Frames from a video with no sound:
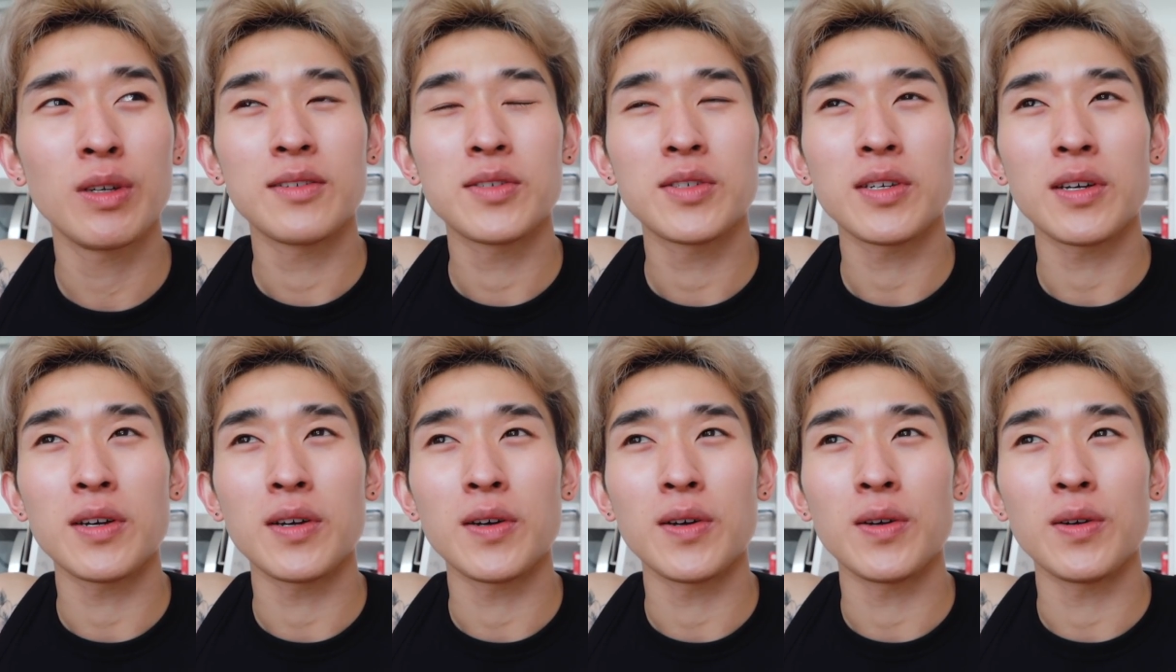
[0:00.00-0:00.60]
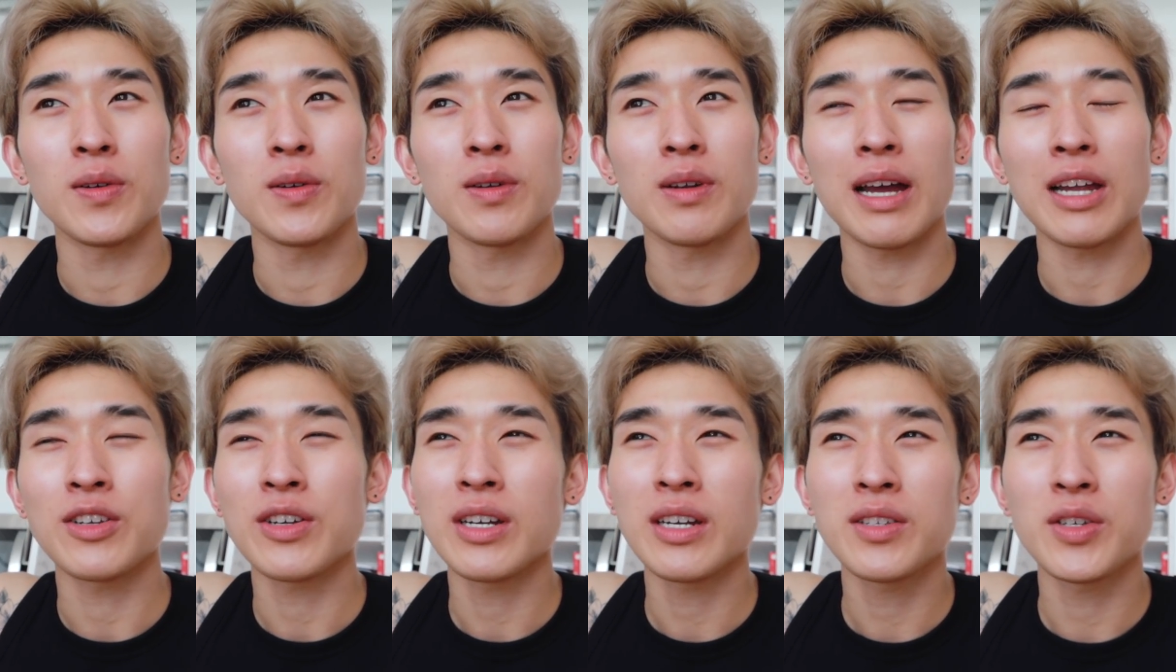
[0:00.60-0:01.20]
So I
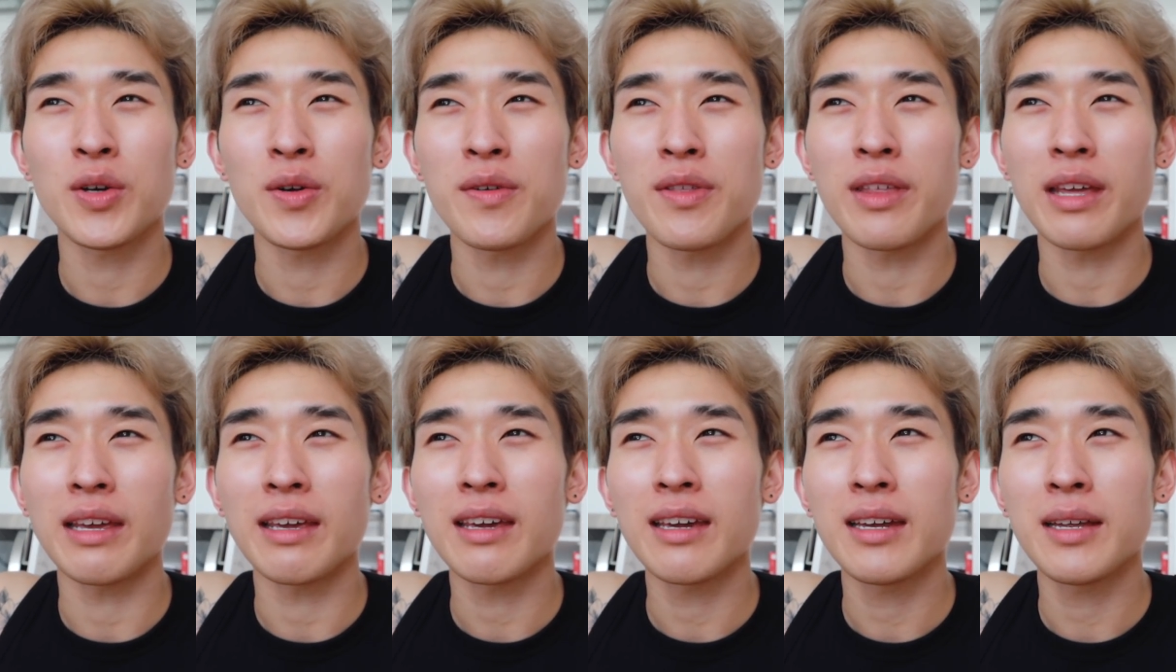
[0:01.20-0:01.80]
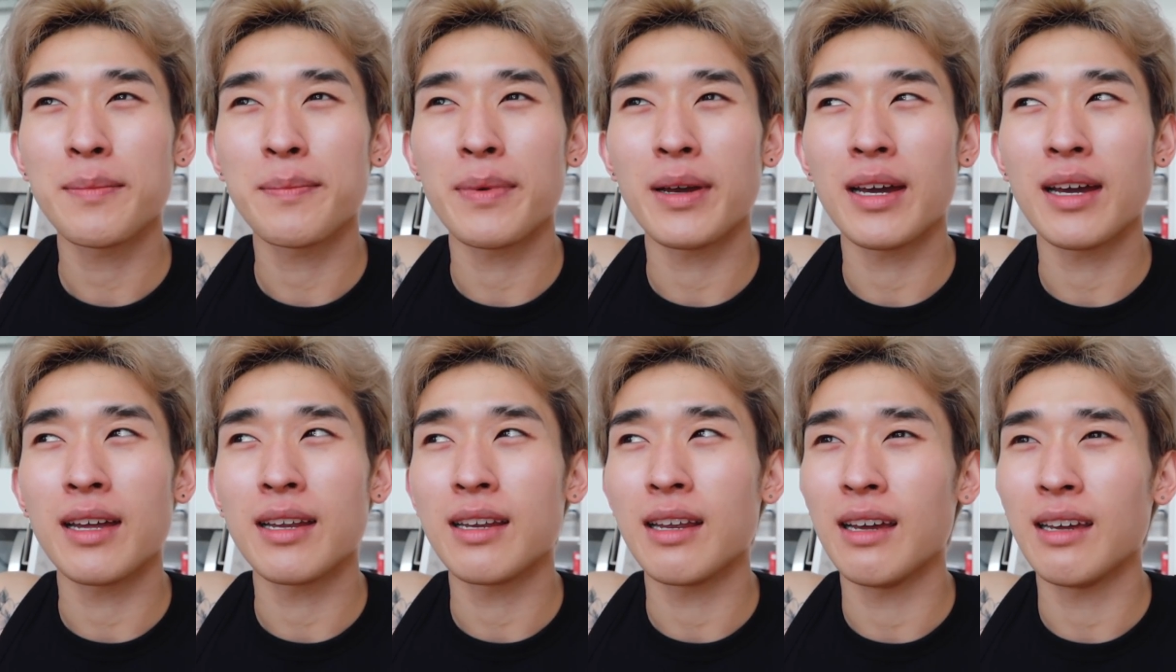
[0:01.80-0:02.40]
try not to overthink it,
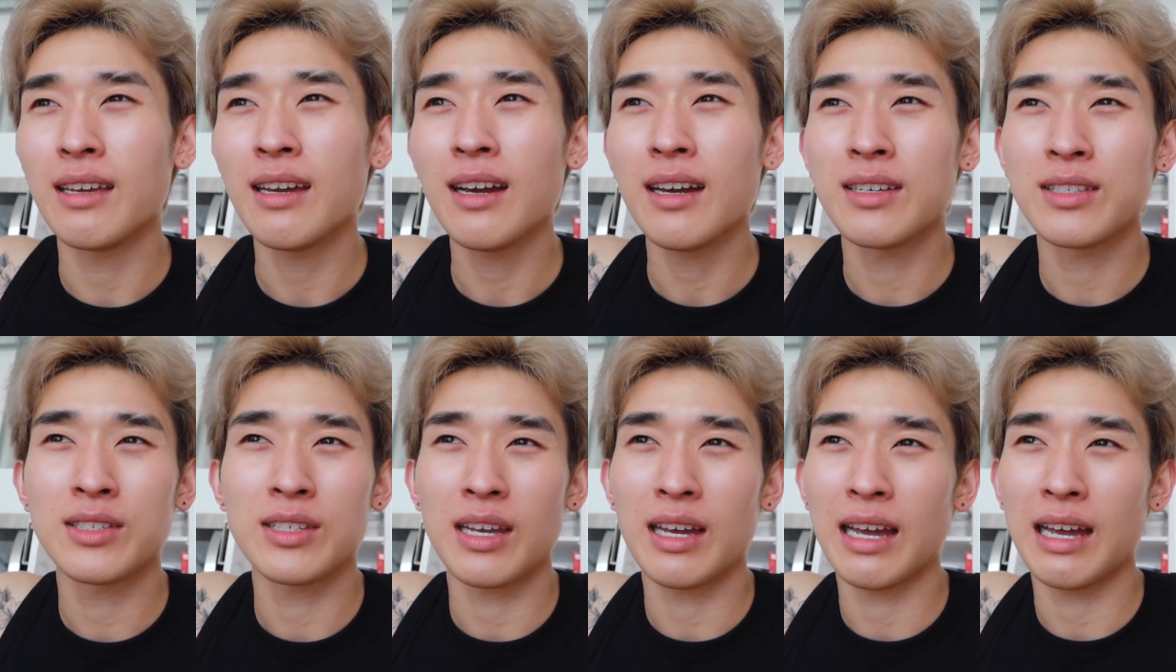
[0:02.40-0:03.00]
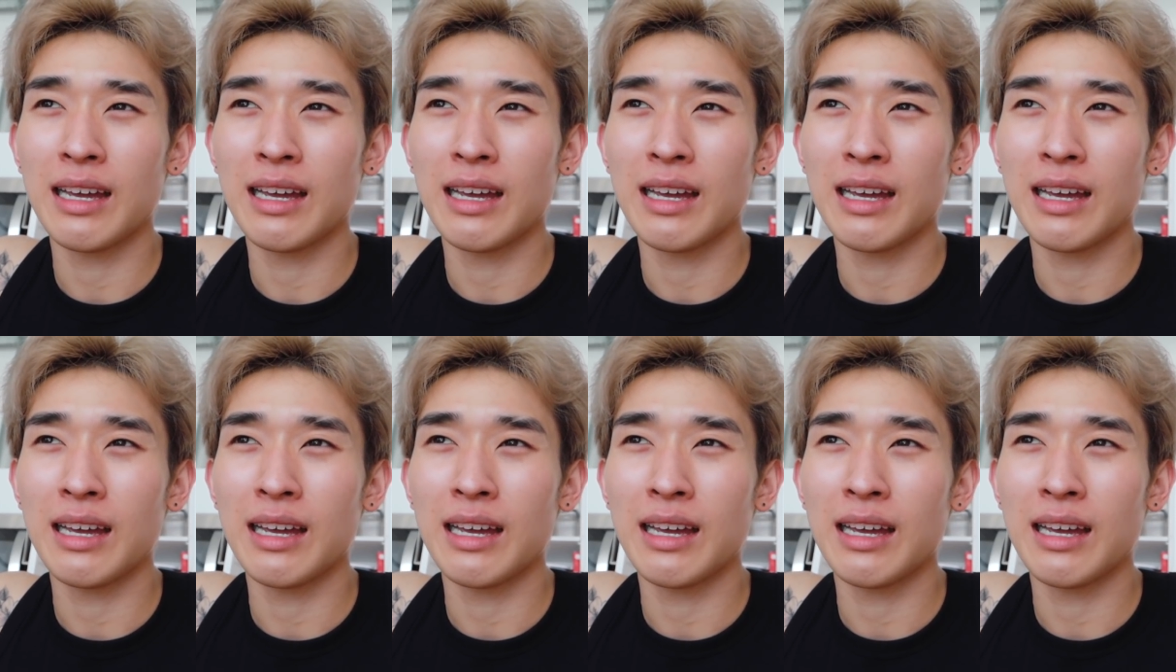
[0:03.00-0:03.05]
but yeah, it's,